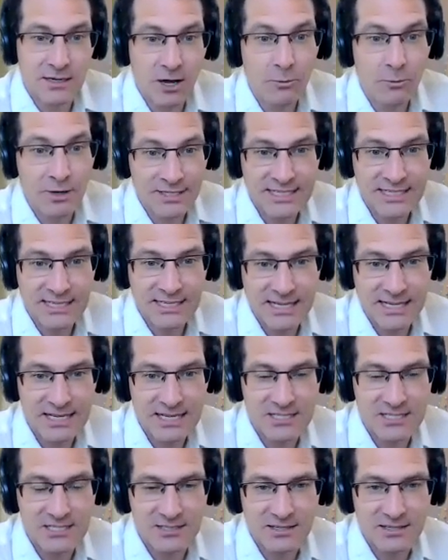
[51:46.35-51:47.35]
Oh, I need
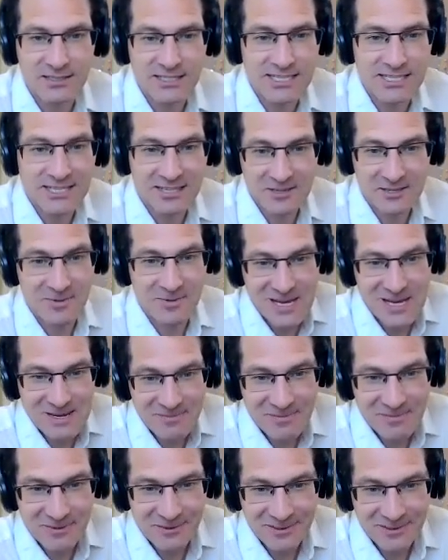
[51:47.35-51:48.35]
connection. I need other
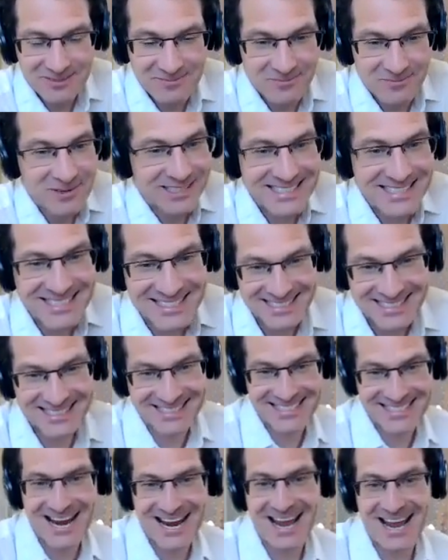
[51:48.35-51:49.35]
people to at least
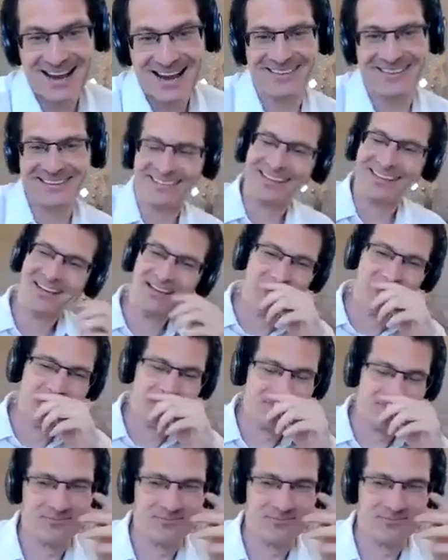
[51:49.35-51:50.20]
chat with. Yeah.